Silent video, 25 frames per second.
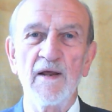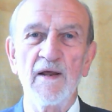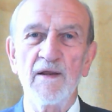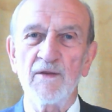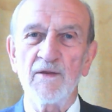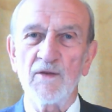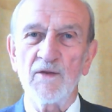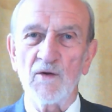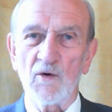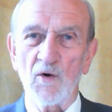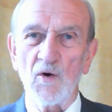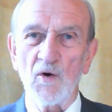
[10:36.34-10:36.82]

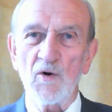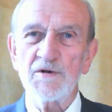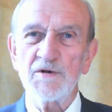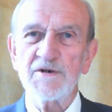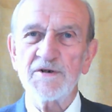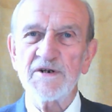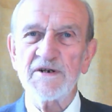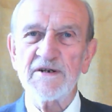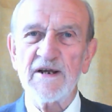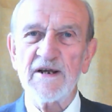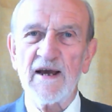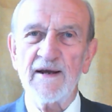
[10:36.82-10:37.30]
The Law
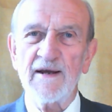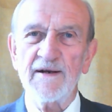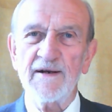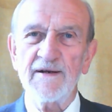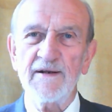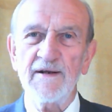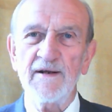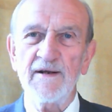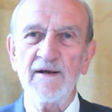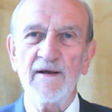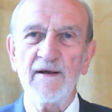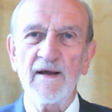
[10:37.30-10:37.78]

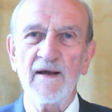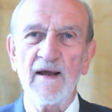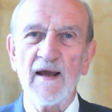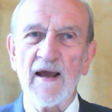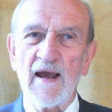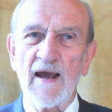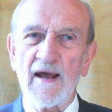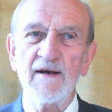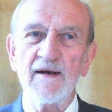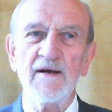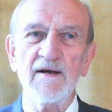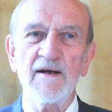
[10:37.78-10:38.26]
Society
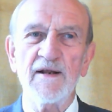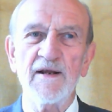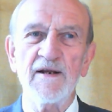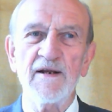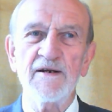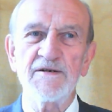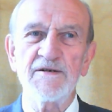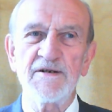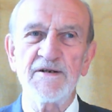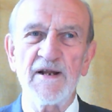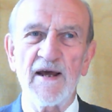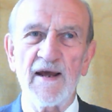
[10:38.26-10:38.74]
and
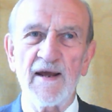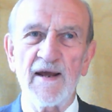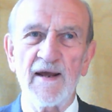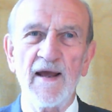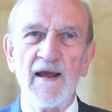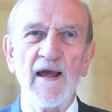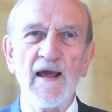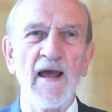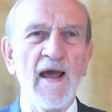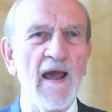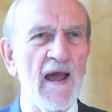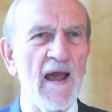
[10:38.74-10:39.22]
Leeds Day
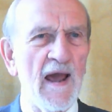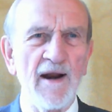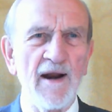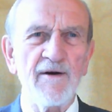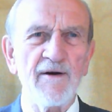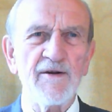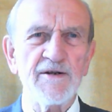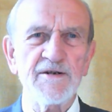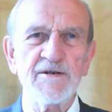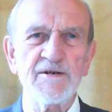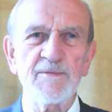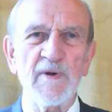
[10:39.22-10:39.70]

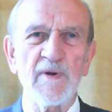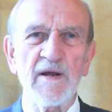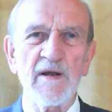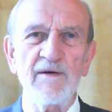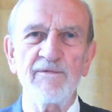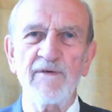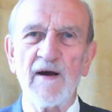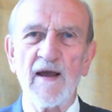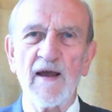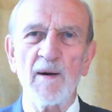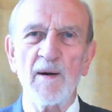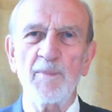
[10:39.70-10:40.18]
harassed me
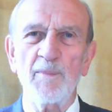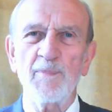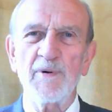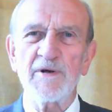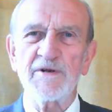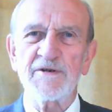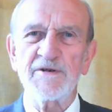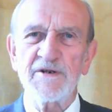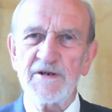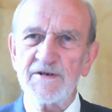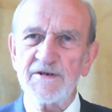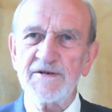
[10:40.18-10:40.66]
via
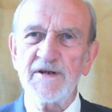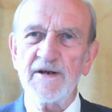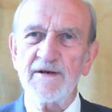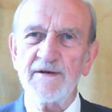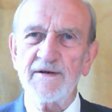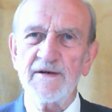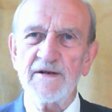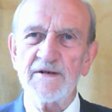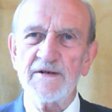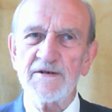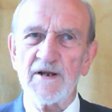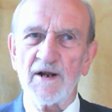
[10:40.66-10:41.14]
persistent
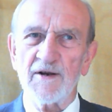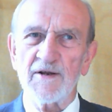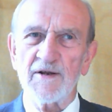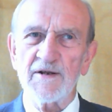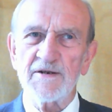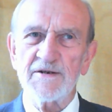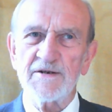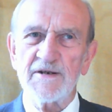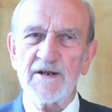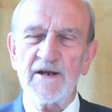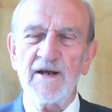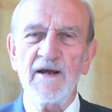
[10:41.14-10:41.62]

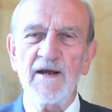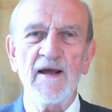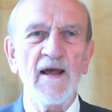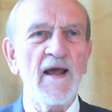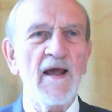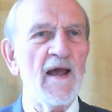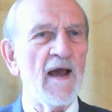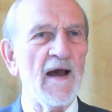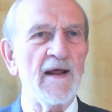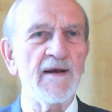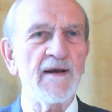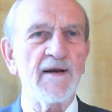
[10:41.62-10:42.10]
dishonesty
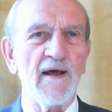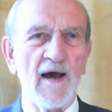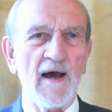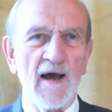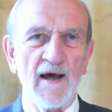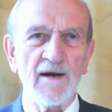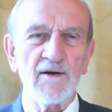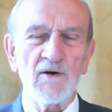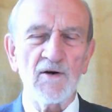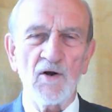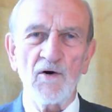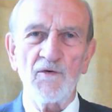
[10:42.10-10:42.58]
and
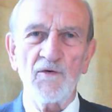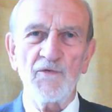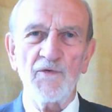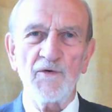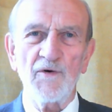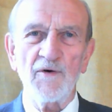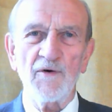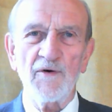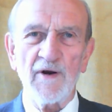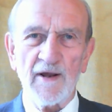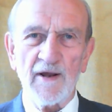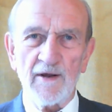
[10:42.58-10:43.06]
unlawful
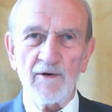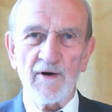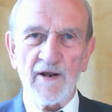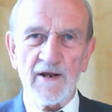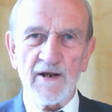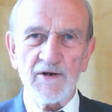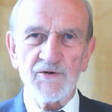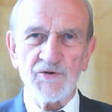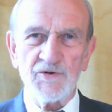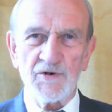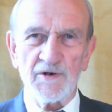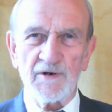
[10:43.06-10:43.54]

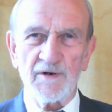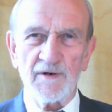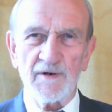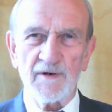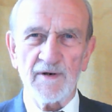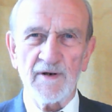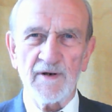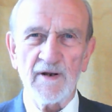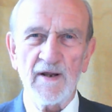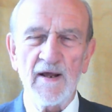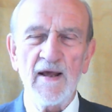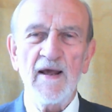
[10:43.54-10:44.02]
regulation.
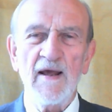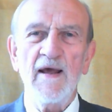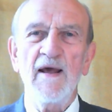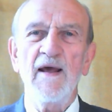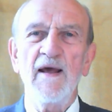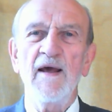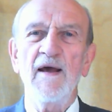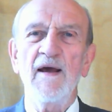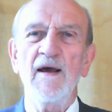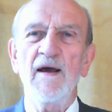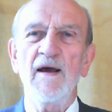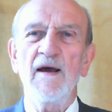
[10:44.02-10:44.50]

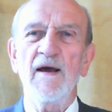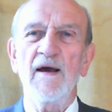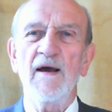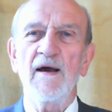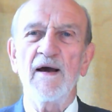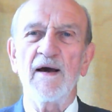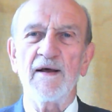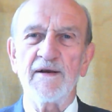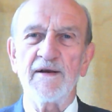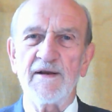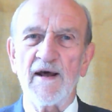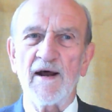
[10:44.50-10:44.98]

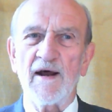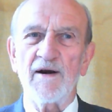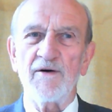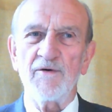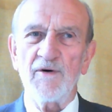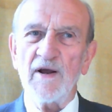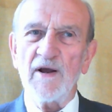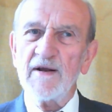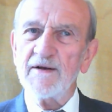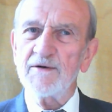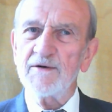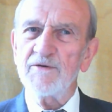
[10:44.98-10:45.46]
A
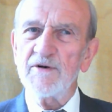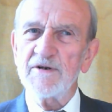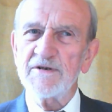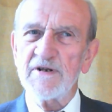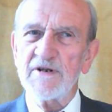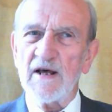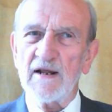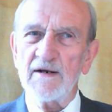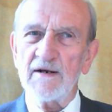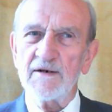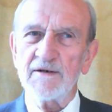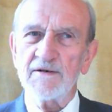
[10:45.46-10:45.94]
direct
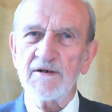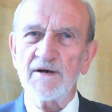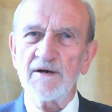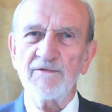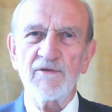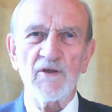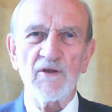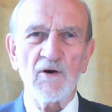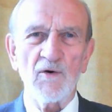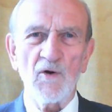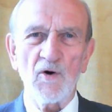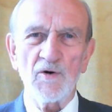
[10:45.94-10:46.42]
result of
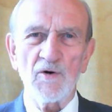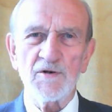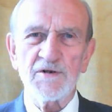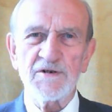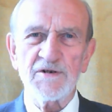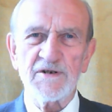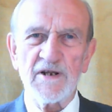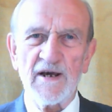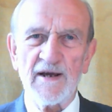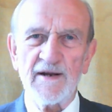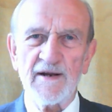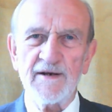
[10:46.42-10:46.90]
the Law
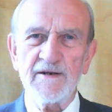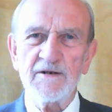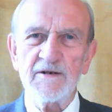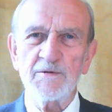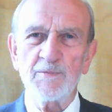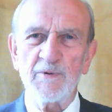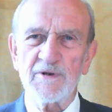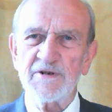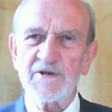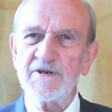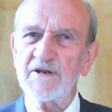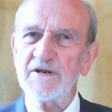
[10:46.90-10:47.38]
Society's
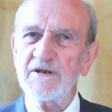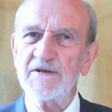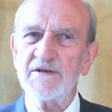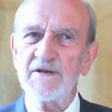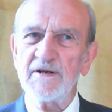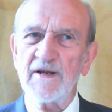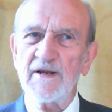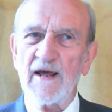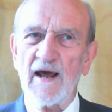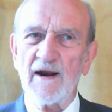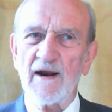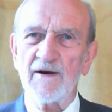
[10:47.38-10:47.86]

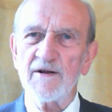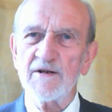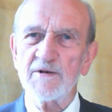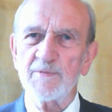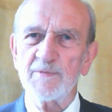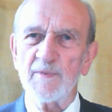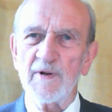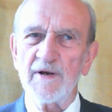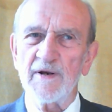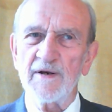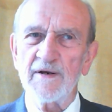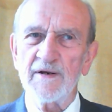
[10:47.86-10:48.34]
persistent
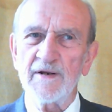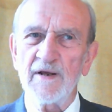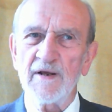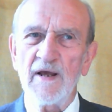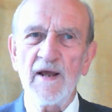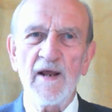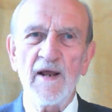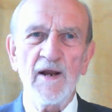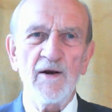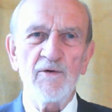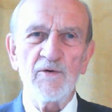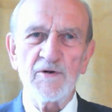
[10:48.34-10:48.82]
harassment
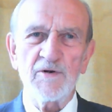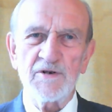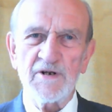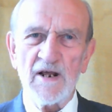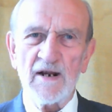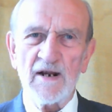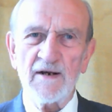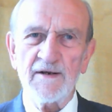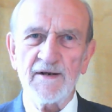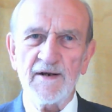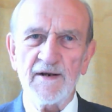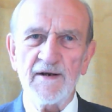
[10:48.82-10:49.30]

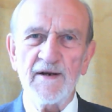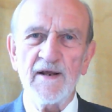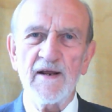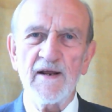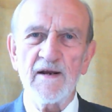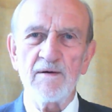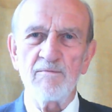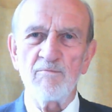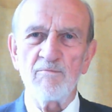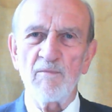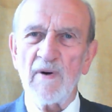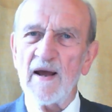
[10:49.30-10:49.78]
resulted
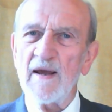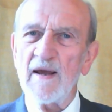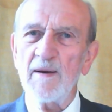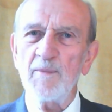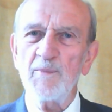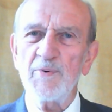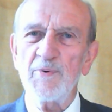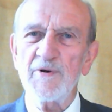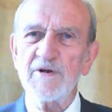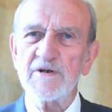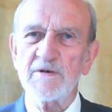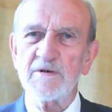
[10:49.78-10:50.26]
in my
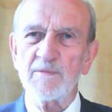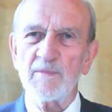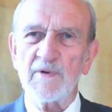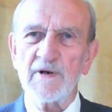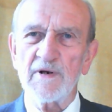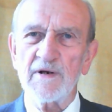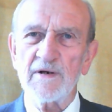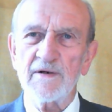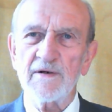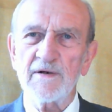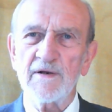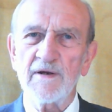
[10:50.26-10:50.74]

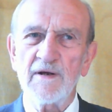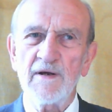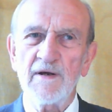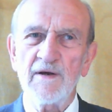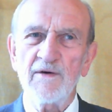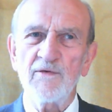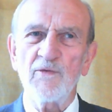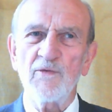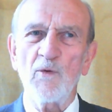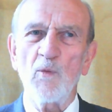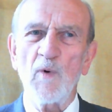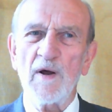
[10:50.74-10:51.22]
imprisonment
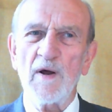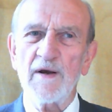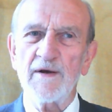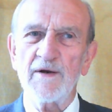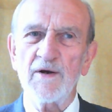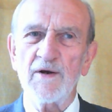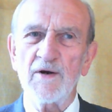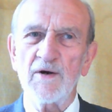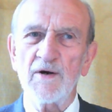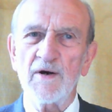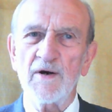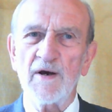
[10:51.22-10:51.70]
for 1
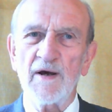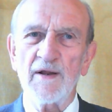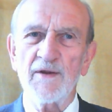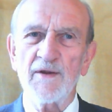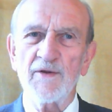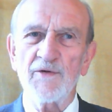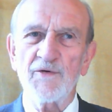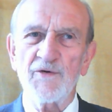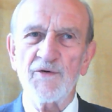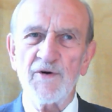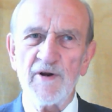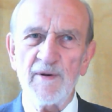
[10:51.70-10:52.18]
year and
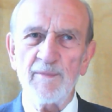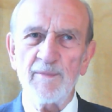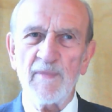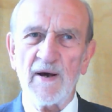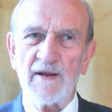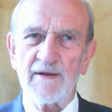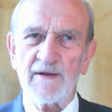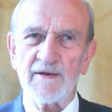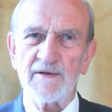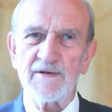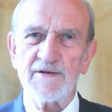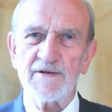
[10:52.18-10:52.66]
3
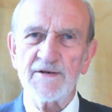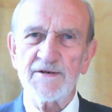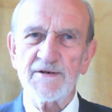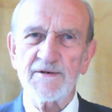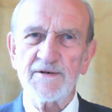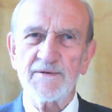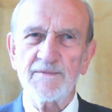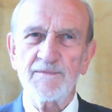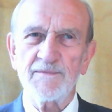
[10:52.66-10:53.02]
months.